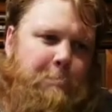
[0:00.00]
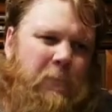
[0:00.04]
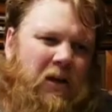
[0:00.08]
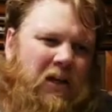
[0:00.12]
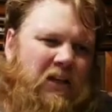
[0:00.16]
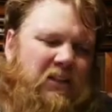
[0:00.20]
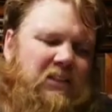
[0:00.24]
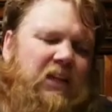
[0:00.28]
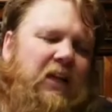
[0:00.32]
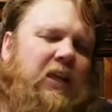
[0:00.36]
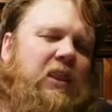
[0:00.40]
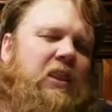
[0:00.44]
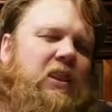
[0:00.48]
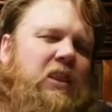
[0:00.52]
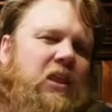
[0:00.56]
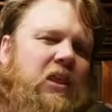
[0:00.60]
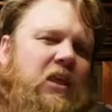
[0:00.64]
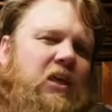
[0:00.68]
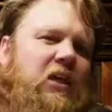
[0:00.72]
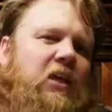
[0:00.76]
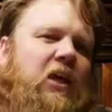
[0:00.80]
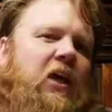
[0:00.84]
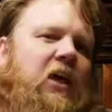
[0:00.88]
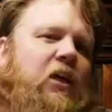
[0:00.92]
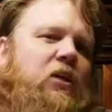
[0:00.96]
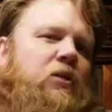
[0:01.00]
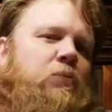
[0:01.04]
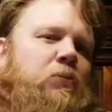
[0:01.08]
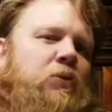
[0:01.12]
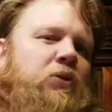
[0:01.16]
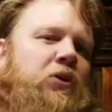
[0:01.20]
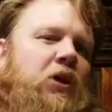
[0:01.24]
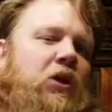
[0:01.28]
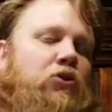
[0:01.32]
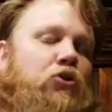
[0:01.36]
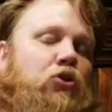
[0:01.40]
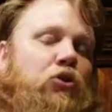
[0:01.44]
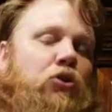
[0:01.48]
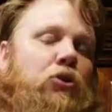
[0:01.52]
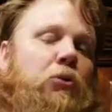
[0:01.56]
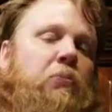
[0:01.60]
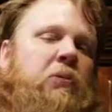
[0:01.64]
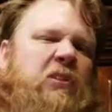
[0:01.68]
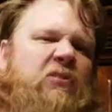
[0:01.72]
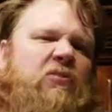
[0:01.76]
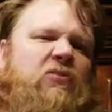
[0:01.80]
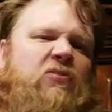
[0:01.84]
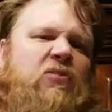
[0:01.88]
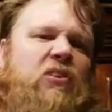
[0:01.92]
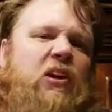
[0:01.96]
because I think it has potential to
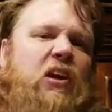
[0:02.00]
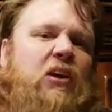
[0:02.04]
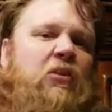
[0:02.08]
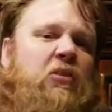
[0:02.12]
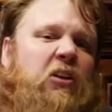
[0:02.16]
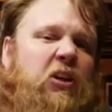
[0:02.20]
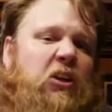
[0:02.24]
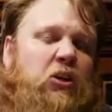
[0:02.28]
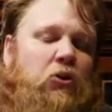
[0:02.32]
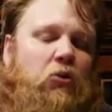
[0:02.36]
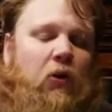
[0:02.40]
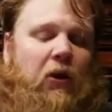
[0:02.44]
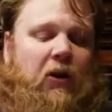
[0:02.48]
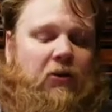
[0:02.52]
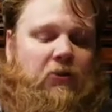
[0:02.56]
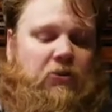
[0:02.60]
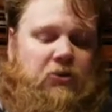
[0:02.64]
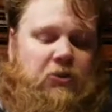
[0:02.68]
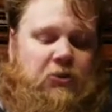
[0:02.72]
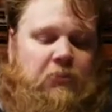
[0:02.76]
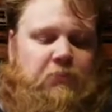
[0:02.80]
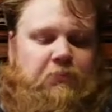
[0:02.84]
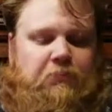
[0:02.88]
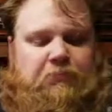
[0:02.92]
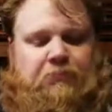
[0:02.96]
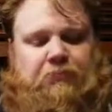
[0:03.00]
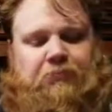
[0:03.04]
be very great.